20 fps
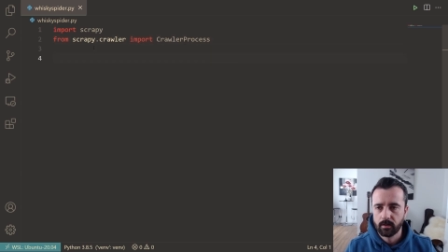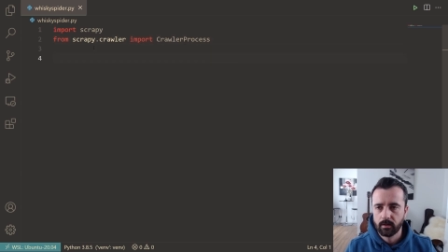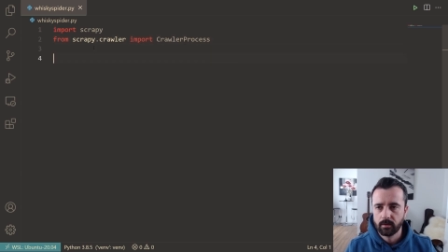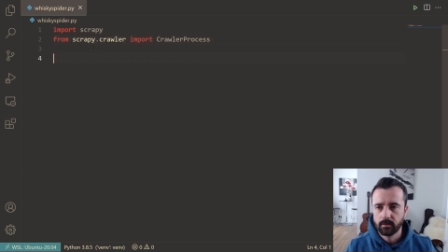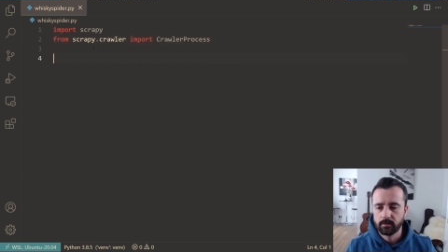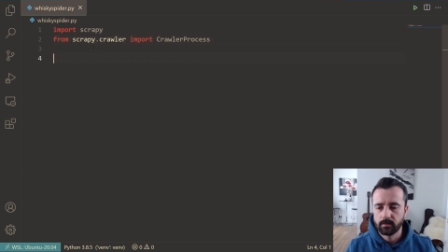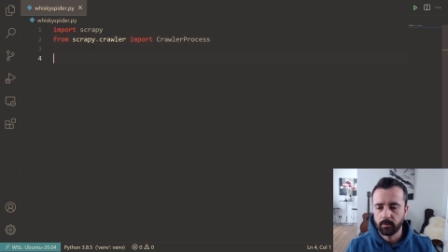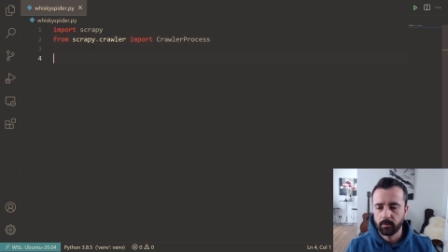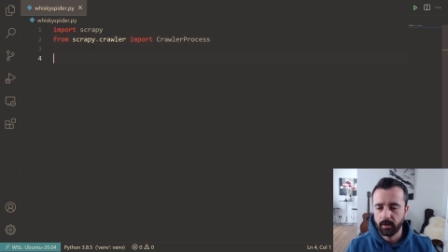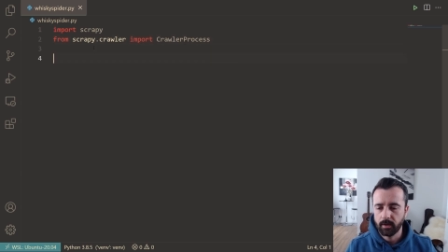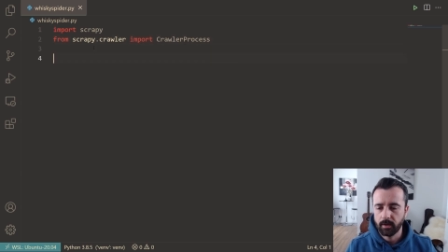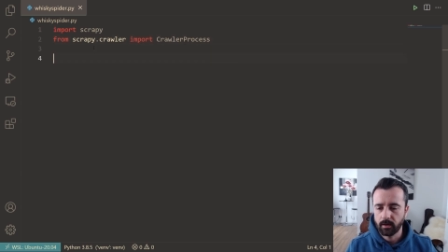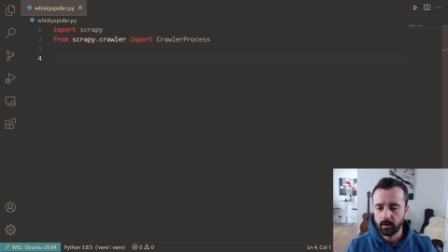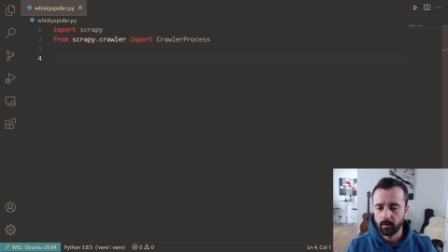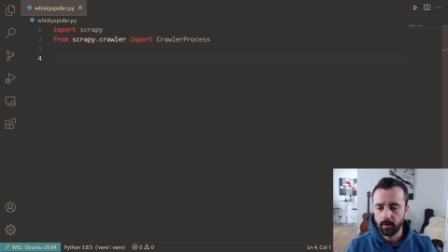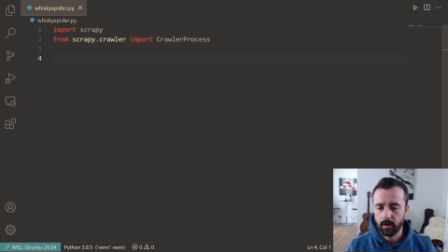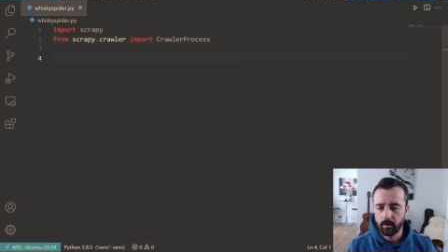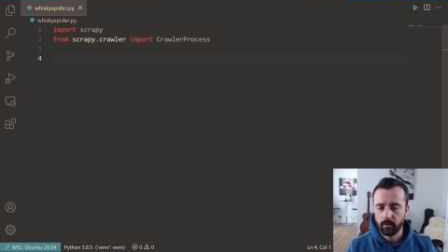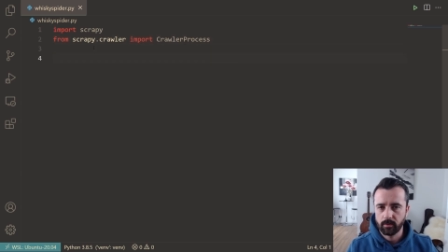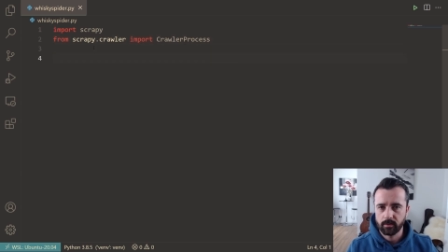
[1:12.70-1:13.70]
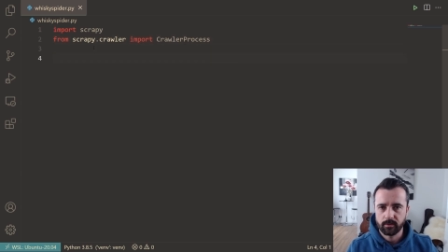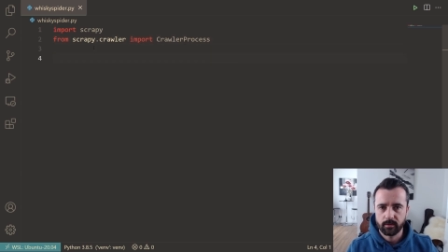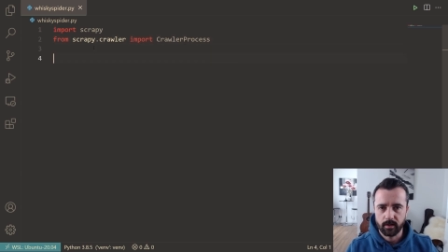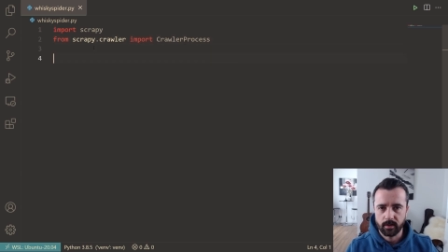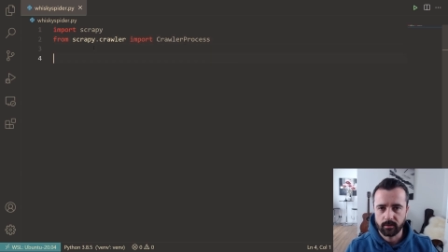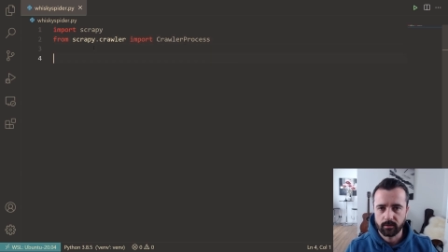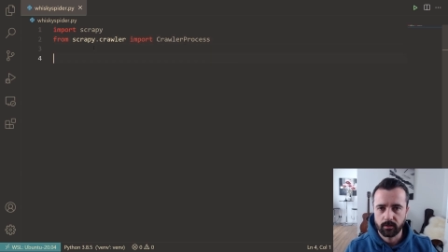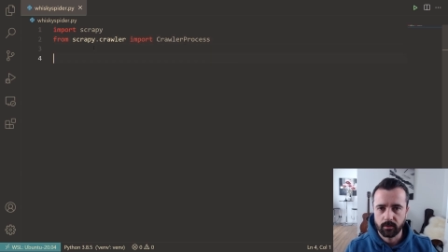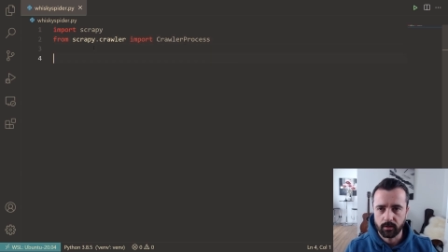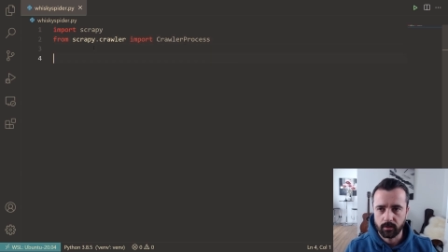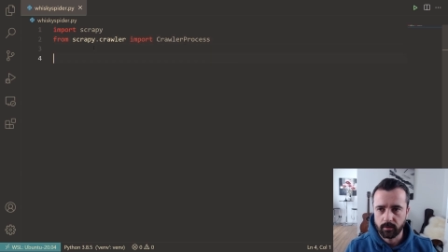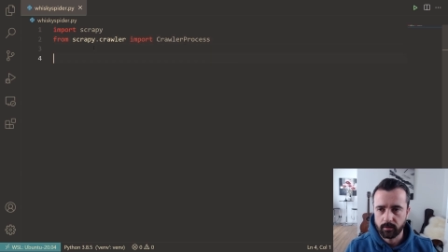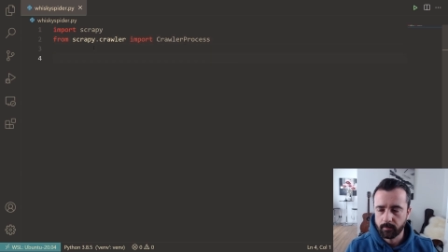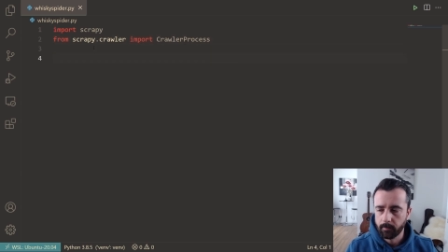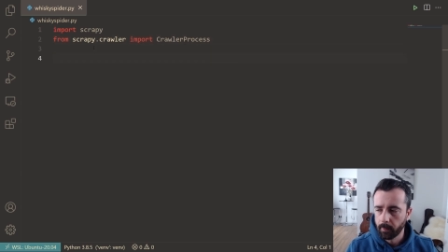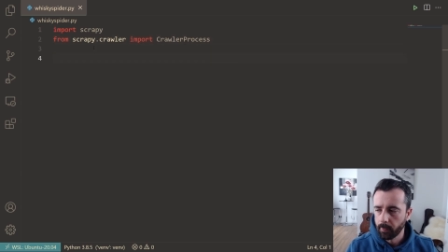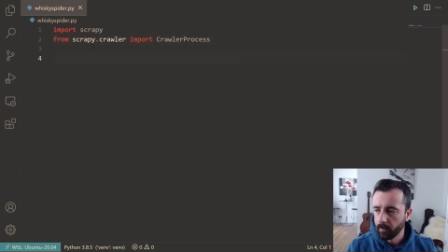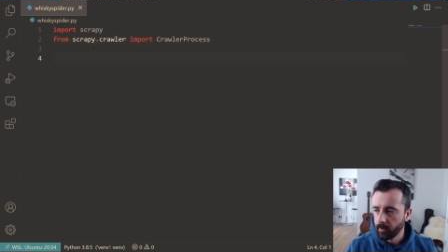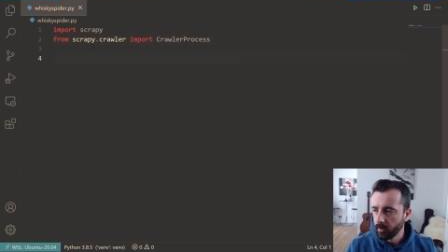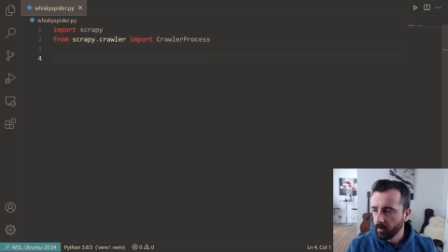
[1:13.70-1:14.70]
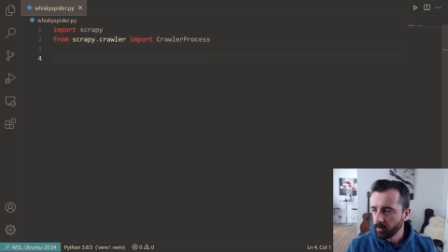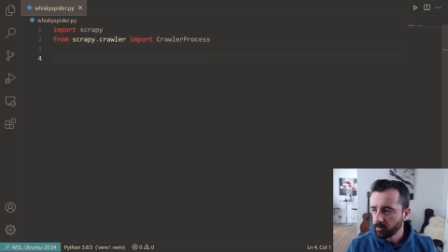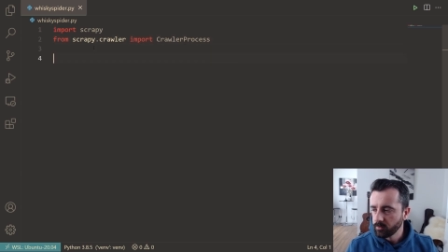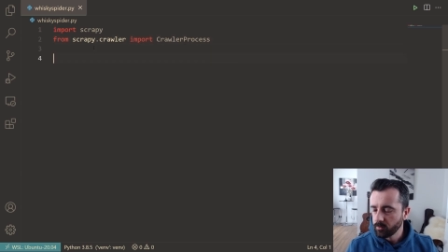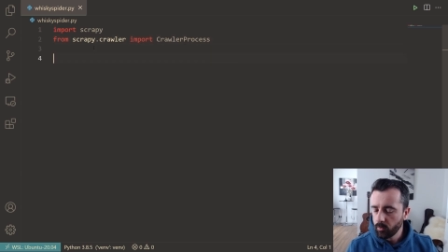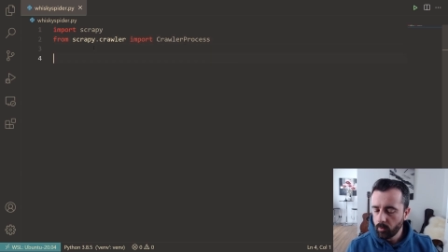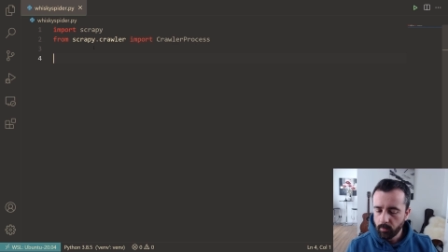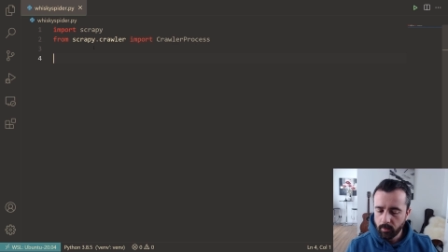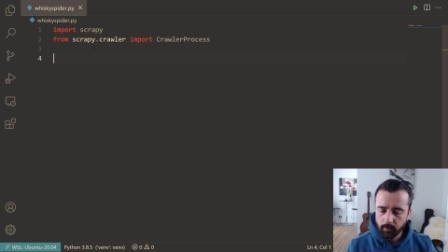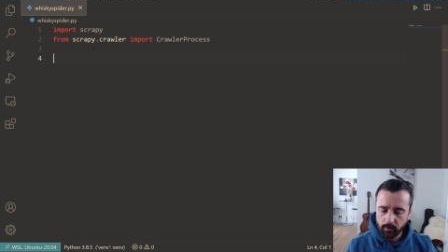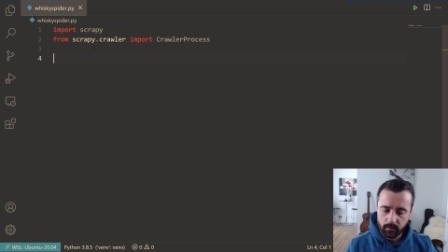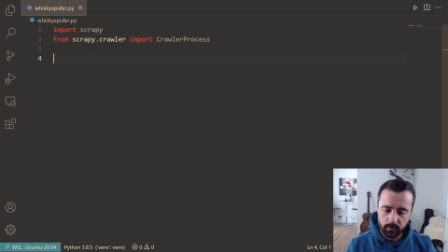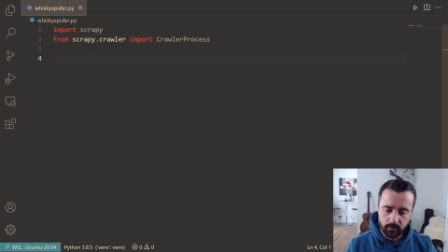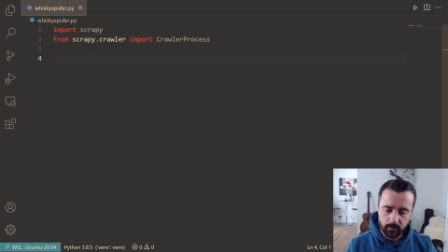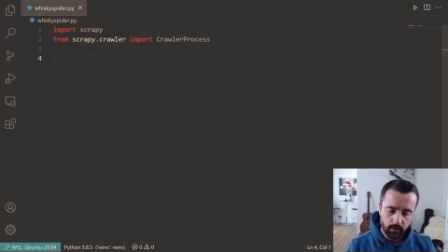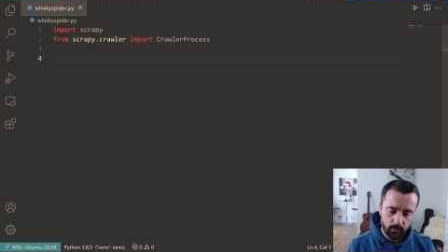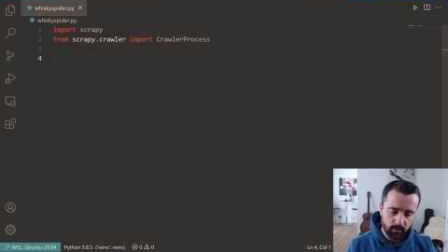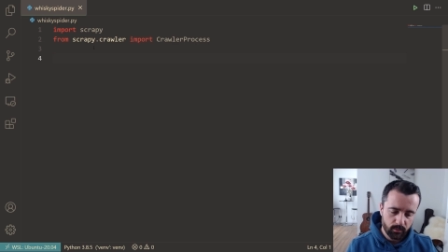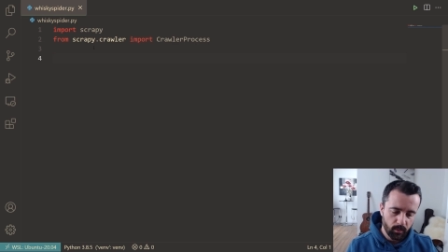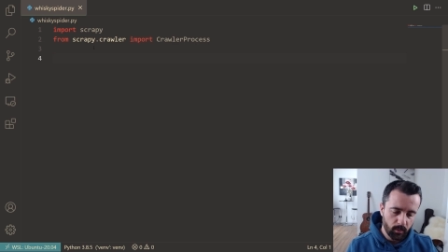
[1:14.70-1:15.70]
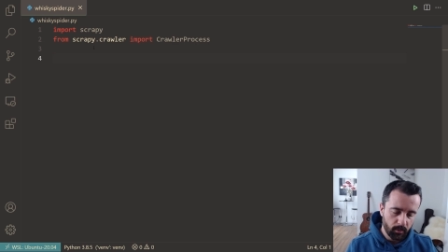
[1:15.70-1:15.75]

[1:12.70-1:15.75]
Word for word: So we get no errors, that's good. So what we wanna do is we